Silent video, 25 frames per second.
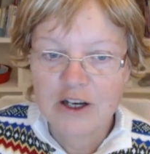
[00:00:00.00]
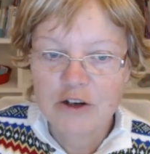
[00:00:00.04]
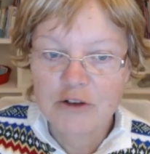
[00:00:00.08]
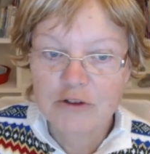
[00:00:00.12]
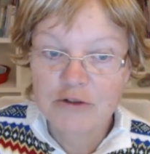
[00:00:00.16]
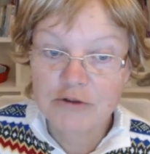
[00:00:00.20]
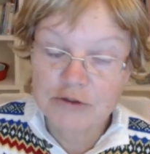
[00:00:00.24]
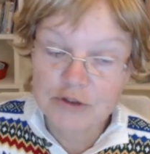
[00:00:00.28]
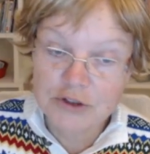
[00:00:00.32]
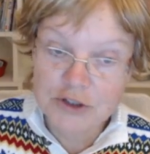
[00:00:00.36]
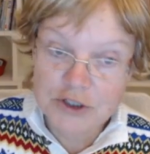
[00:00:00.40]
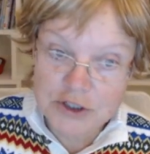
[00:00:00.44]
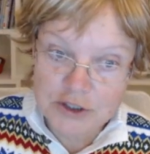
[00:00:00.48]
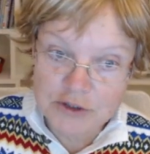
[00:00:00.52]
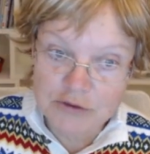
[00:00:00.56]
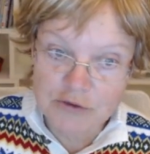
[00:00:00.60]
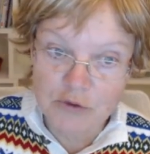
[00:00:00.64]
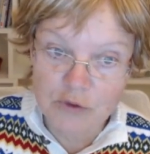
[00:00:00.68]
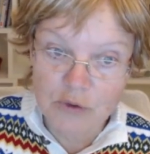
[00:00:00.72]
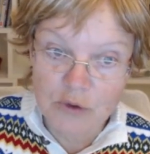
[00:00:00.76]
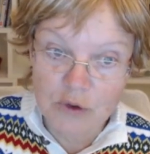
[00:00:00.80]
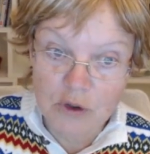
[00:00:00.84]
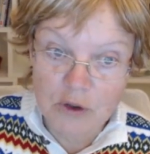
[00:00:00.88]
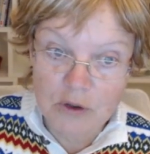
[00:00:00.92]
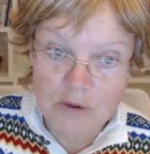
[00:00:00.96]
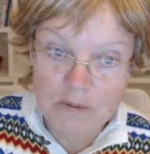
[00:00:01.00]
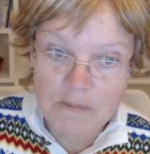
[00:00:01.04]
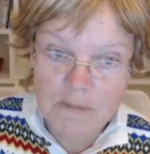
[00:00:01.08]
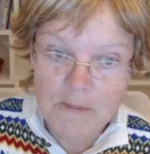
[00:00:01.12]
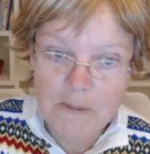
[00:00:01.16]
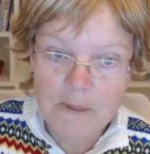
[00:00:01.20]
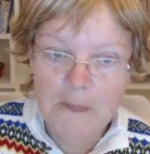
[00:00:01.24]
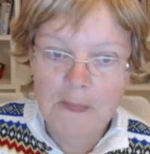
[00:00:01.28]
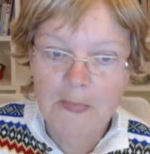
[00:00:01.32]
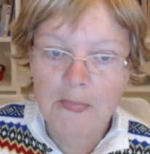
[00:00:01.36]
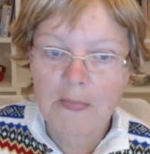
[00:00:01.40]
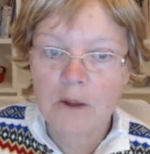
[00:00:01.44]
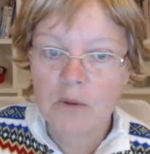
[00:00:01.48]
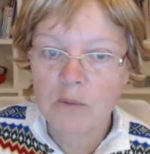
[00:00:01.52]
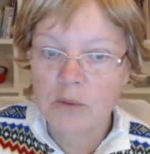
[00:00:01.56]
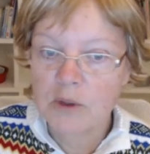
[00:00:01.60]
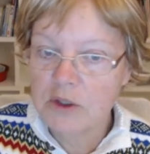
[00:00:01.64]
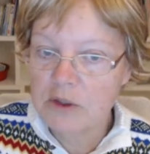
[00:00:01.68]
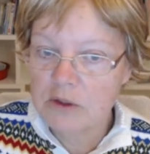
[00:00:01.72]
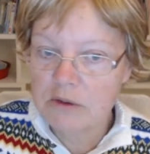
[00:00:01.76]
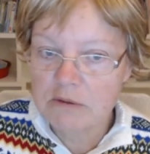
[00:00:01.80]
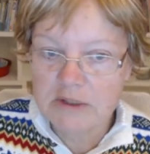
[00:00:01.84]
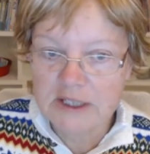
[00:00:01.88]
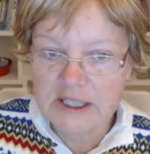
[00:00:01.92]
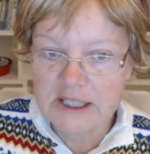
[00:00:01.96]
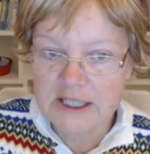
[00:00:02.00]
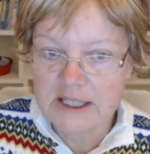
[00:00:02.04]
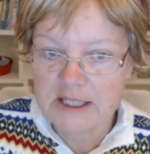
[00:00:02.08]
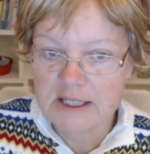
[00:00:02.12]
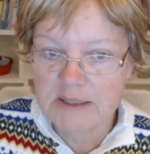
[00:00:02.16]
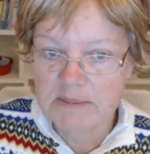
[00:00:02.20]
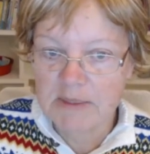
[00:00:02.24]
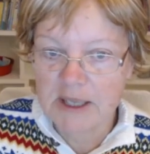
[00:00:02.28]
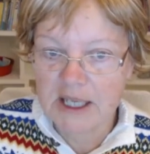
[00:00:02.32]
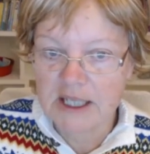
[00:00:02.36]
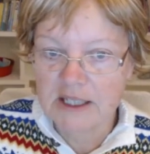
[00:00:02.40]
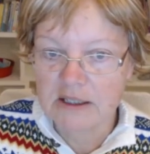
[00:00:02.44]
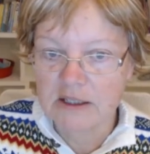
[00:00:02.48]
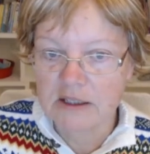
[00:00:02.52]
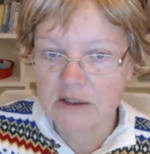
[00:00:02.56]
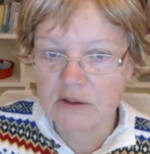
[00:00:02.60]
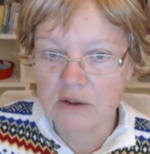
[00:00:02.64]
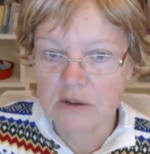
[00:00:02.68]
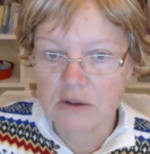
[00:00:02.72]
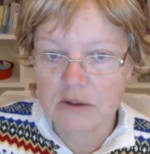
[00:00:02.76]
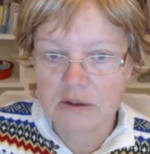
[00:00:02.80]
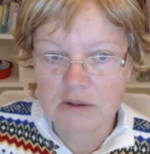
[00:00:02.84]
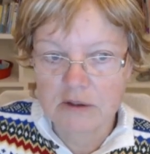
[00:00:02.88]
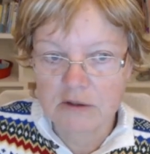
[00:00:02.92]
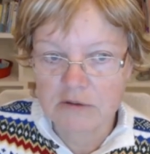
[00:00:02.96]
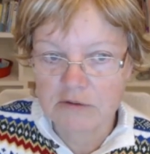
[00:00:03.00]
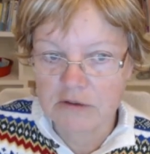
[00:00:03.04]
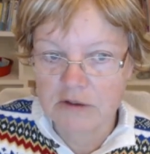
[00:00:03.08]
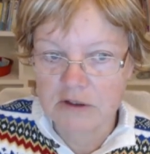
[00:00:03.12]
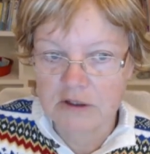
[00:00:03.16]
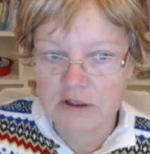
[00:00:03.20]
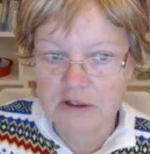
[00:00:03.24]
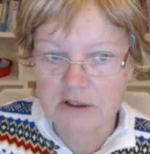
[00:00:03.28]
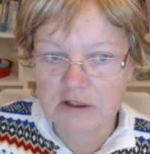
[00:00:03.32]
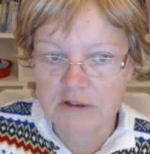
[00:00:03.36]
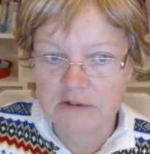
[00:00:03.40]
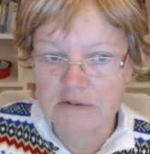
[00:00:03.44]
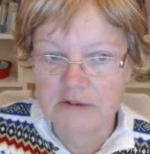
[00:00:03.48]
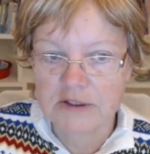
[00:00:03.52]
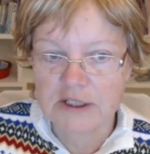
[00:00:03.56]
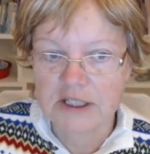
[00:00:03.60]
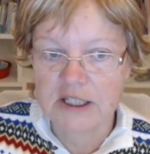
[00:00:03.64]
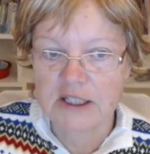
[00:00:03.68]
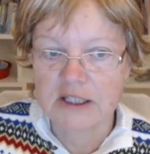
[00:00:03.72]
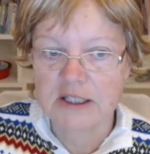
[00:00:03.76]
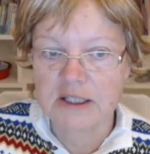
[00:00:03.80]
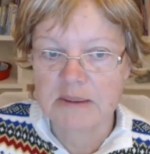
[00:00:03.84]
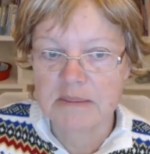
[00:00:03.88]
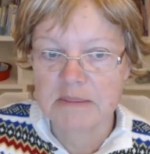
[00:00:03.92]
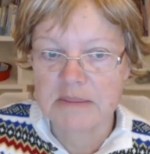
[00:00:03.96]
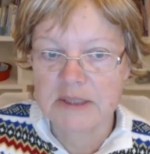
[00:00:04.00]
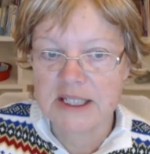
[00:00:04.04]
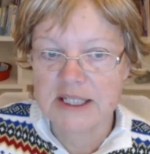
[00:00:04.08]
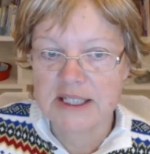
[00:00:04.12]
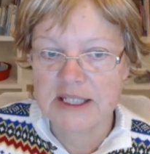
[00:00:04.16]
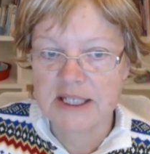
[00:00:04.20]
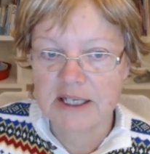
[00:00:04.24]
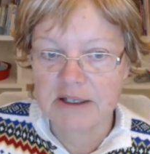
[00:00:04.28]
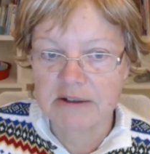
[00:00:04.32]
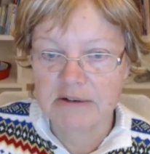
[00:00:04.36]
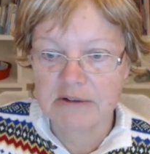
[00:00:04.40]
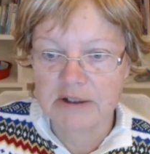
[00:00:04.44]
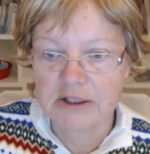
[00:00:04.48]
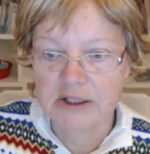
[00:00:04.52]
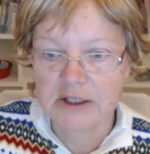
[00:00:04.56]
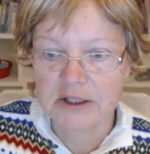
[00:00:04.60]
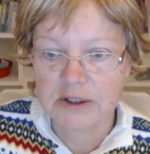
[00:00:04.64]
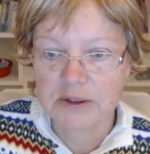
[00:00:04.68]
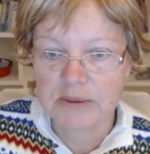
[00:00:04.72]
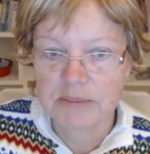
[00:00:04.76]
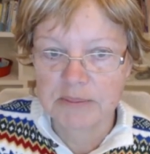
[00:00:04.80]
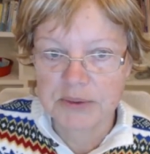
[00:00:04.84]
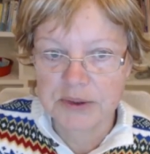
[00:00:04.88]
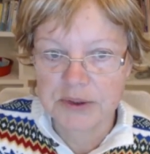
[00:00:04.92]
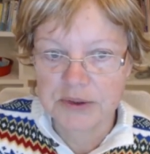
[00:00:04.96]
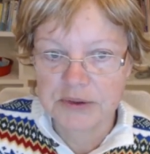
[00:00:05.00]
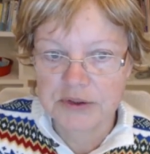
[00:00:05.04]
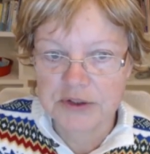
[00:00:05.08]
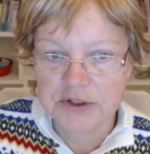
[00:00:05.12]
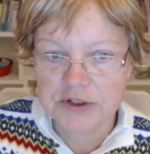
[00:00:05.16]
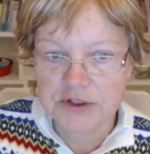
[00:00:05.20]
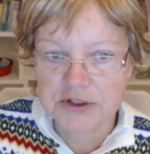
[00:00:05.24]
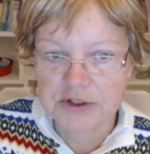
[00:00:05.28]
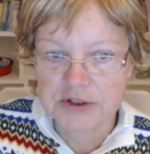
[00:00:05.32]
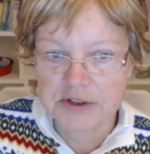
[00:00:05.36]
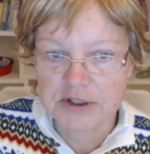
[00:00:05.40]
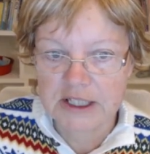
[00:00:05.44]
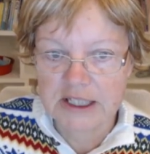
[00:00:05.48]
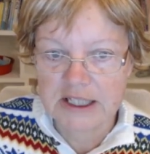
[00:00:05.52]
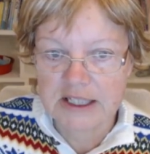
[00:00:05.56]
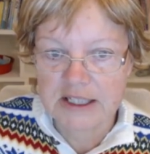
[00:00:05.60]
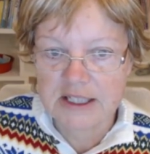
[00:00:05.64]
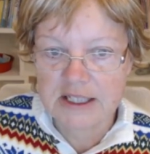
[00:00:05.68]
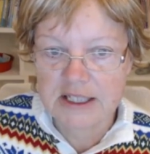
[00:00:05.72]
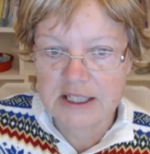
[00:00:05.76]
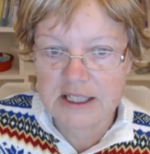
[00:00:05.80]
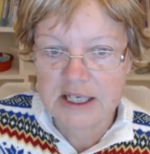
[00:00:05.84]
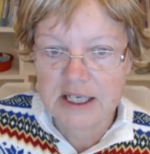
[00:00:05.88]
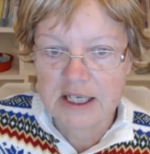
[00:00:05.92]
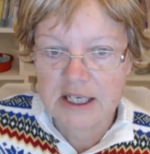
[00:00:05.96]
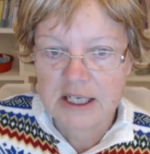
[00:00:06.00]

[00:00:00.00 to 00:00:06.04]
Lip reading: First of all, we already spend an awful lot of time staring at computer screens,